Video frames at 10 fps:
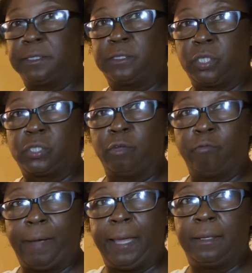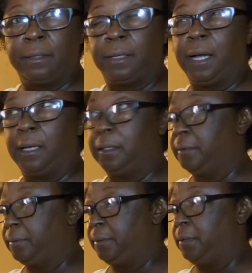it's just the right color.
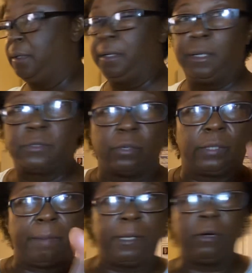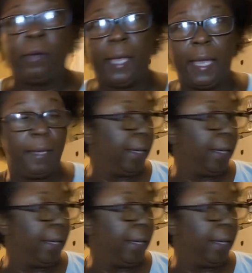So let me go ahead